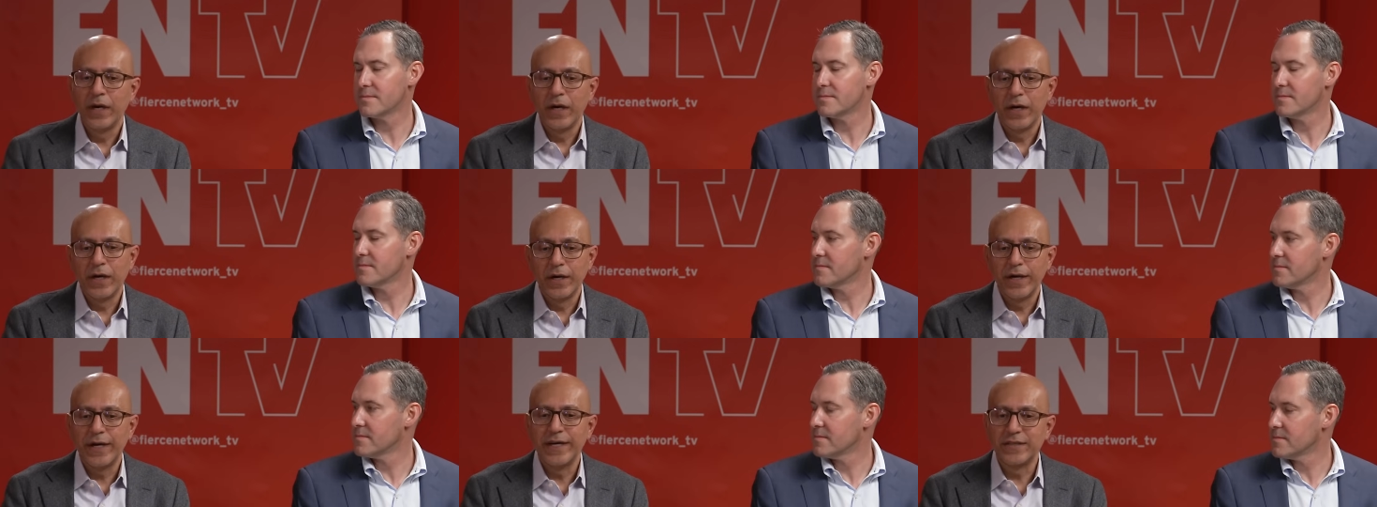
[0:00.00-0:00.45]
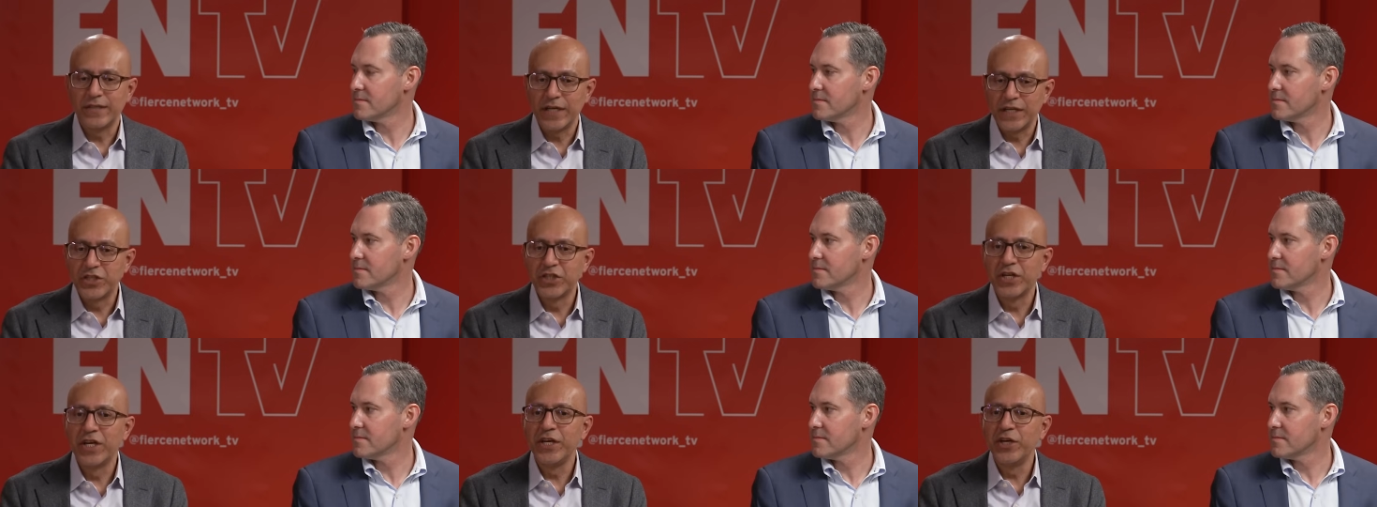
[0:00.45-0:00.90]
Speaker 1: Uh,
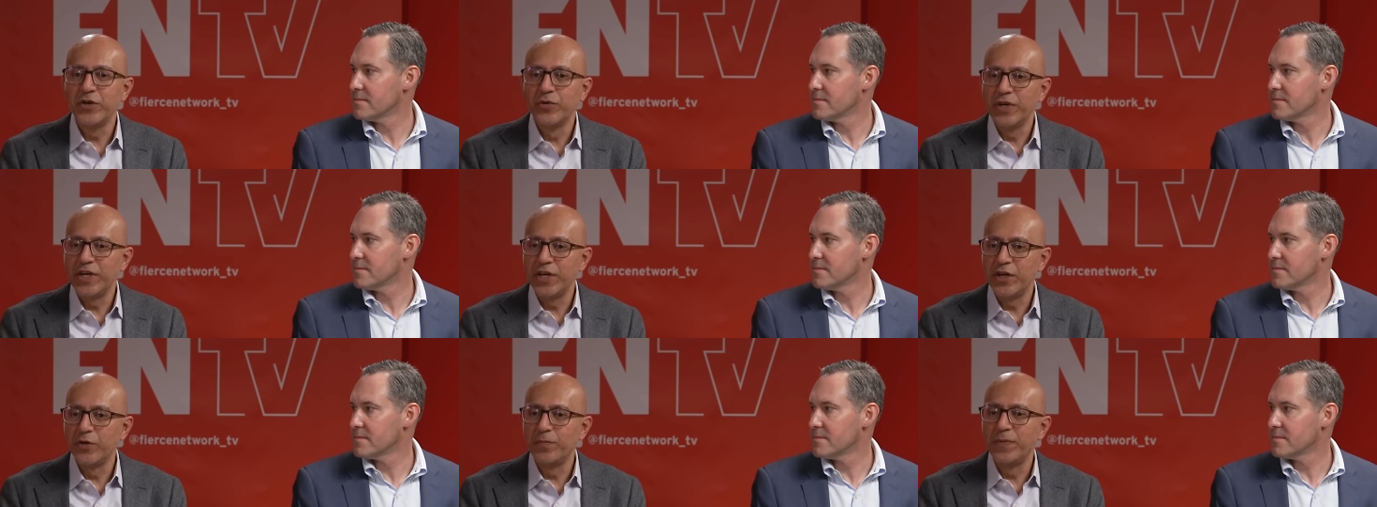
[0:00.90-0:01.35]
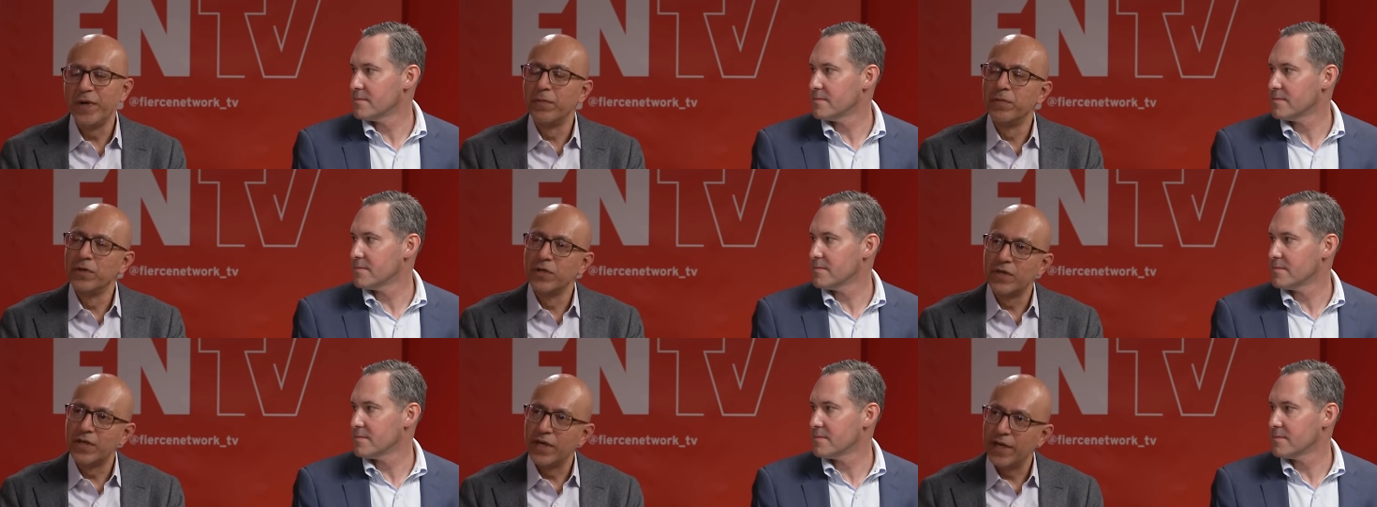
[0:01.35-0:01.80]
essentially, you need to be
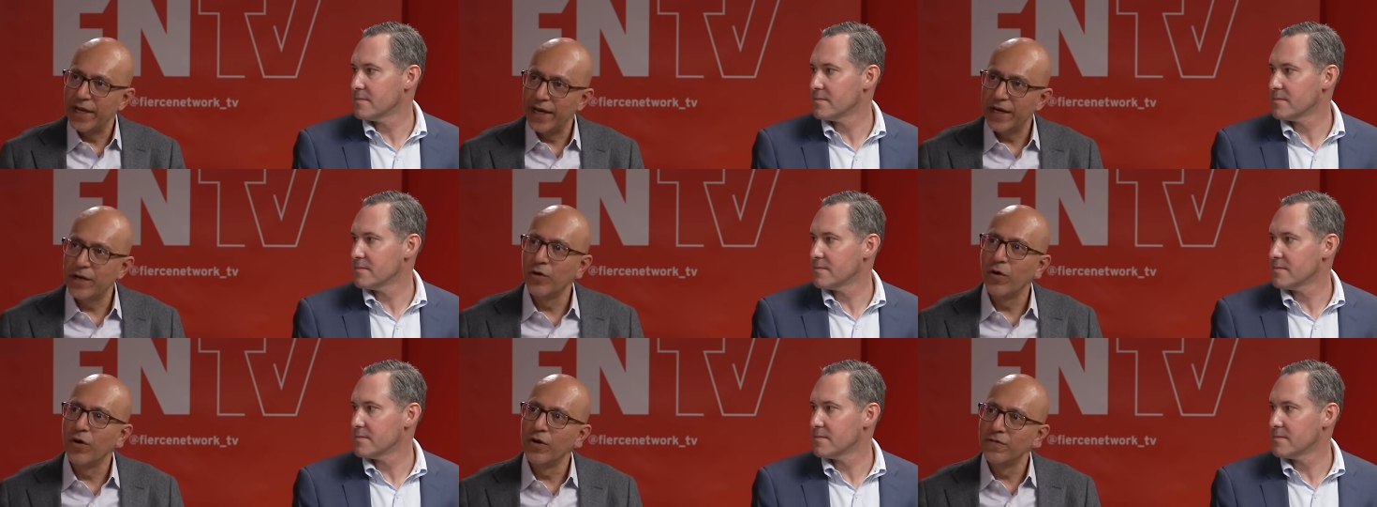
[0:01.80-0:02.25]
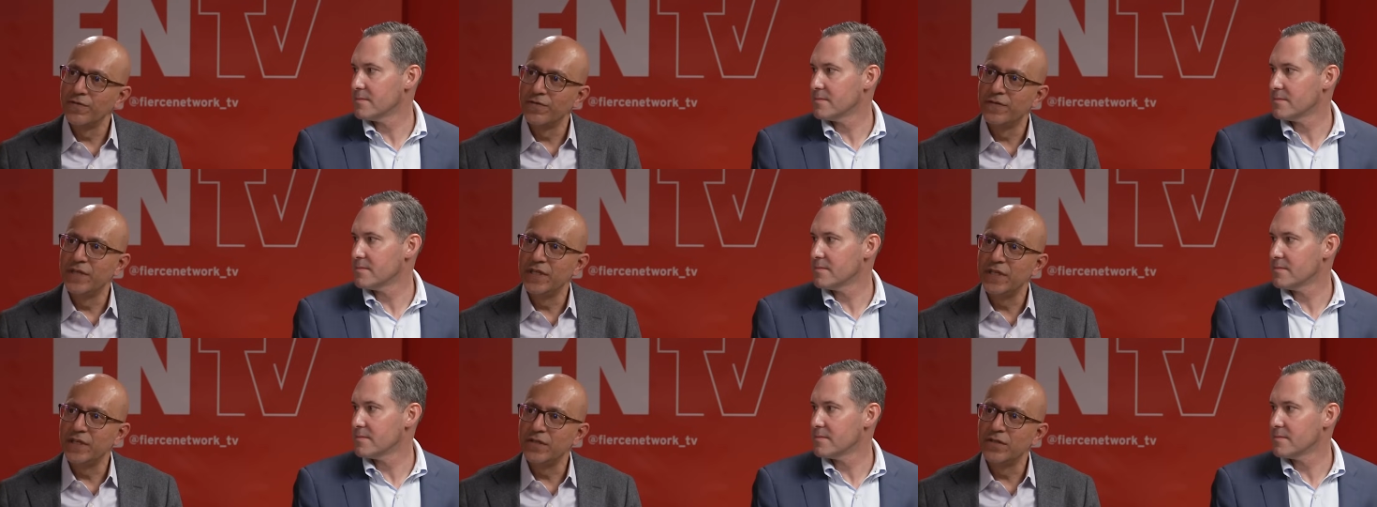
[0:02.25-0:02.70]
able to connect all of
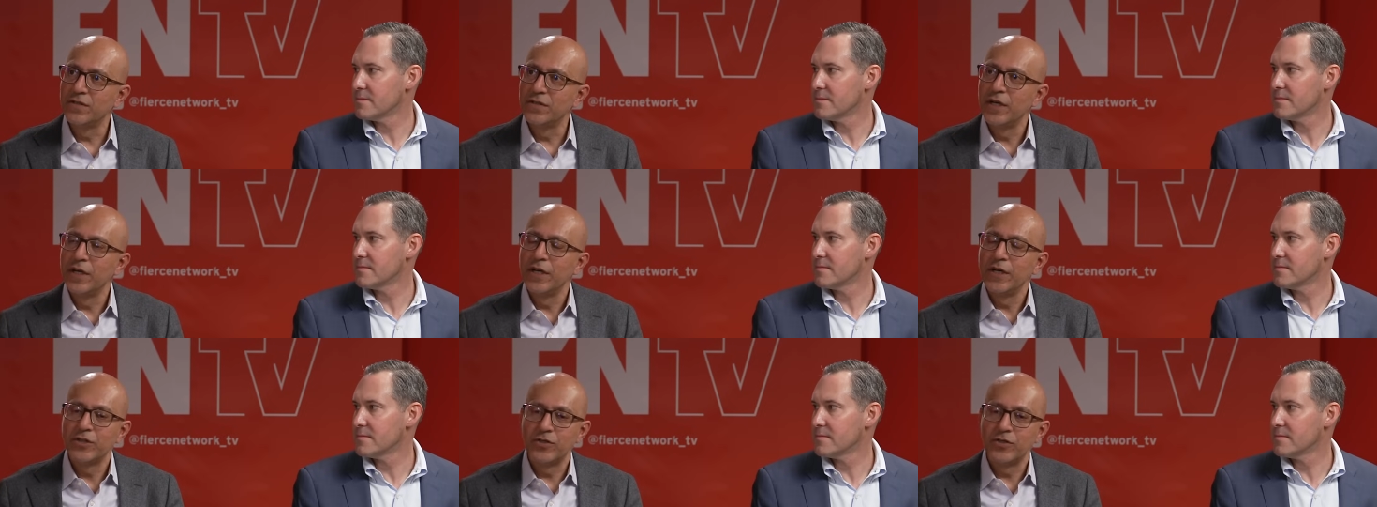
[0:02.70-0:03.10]
these